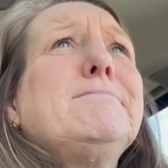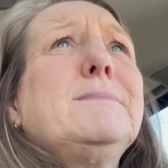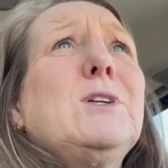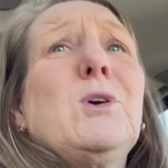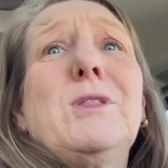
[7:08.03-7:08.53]

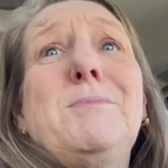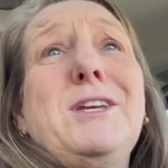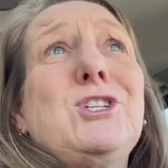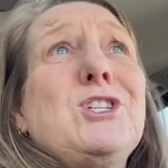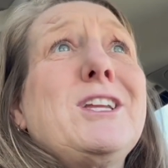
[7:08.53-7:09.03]
They're on the
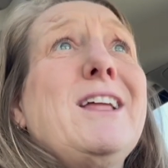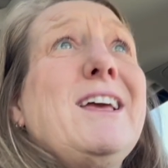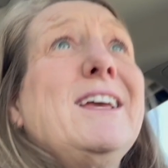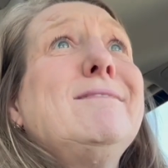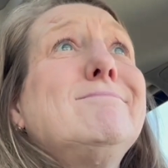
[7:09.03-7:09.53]
beach
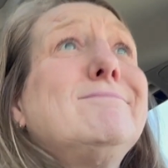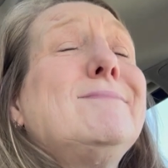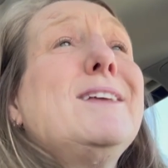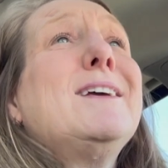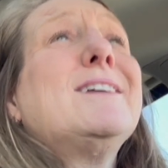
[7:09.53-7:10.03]
today.
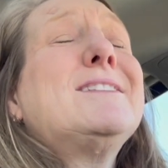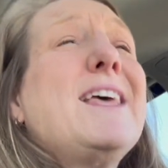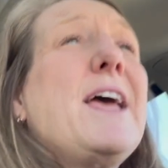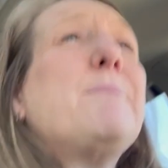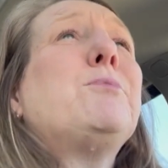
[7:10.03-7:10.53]

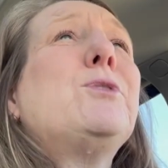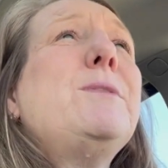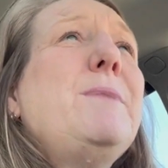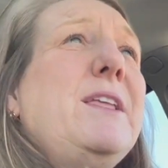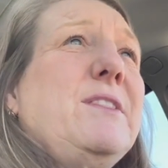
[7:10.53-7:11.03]
They had
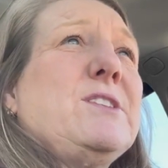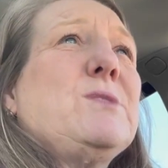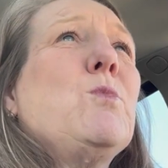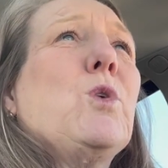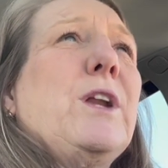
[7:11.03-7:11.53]
pre-meet
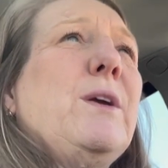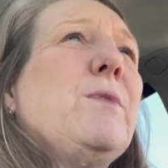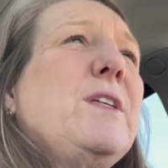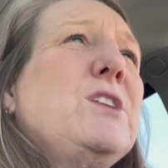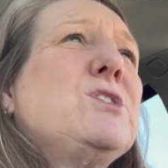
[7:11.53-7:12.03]
this morning
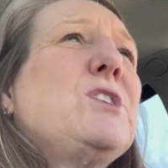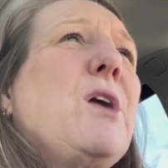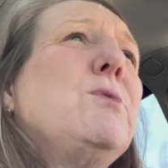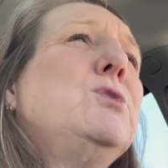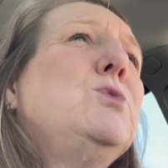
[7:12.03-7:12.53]
where they just
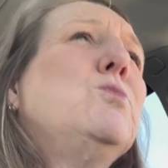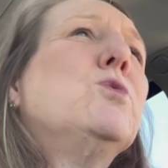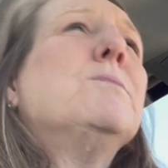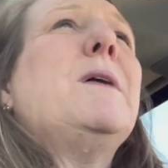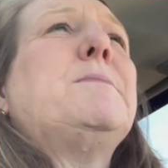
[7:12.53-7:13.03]
go and do
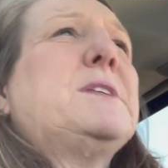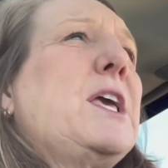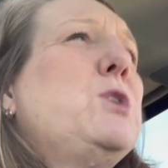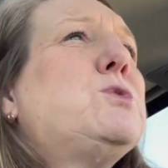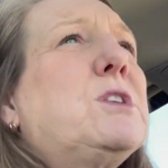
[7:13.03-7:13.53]
warm-ups,
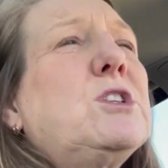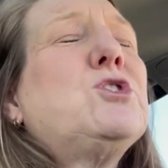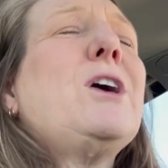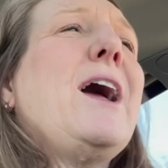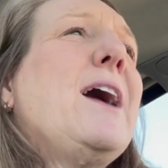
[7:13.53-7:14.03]
get used to the
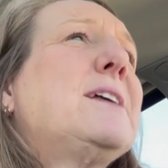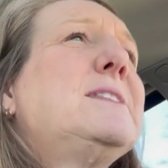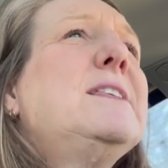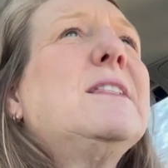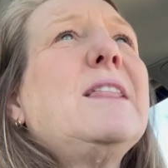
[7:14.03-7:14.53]
track,
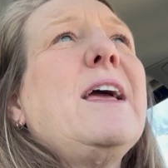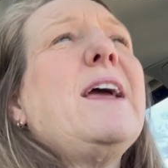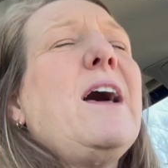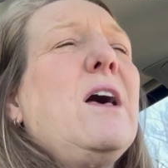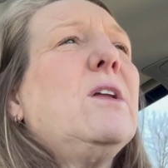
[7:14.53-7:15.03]
see the
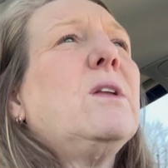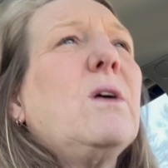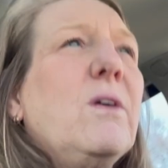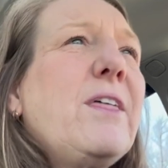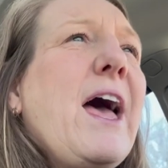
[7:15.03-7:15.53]
layout and
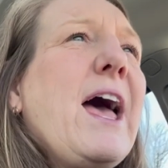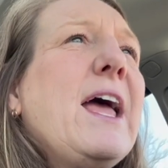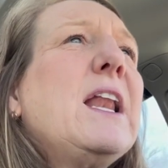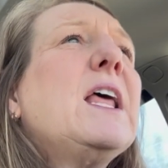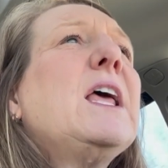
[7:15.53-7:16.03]
all
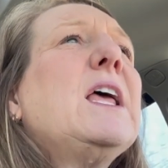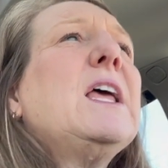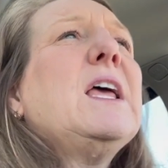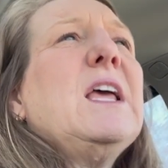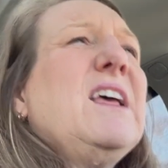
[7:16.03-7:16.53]
that.
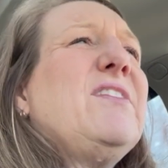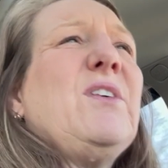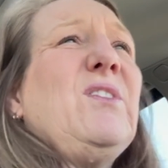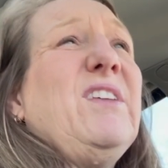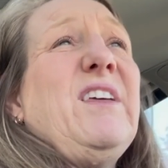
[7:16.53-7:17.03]

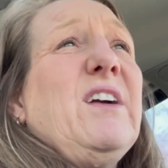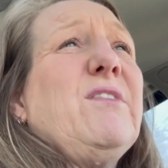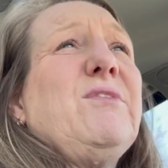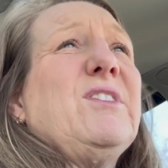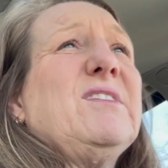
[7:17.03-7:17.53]
They're only
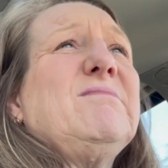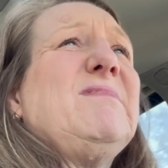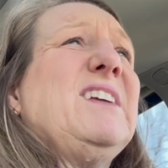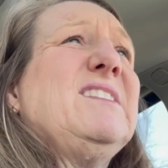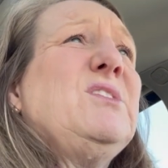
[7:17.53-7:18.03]
there for
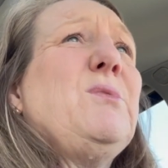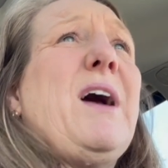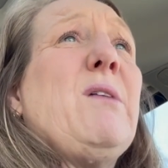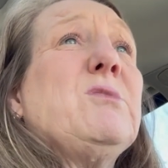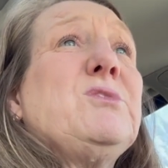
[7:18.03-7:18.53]
like 2
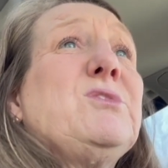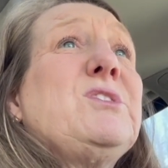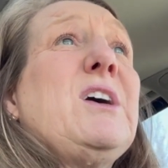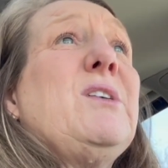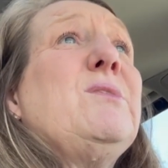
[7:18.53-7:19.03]
hours or
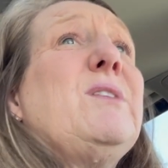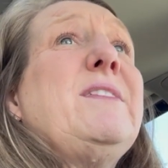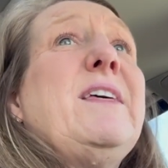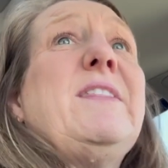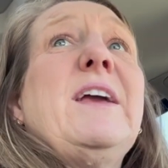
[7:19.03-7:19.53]
so,
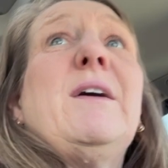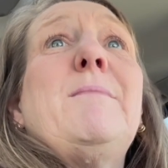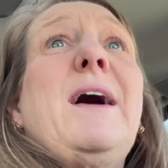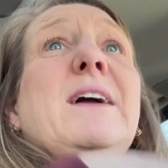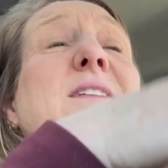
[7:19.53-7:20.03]
and then they
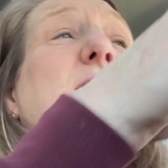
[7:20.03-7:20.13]
come back to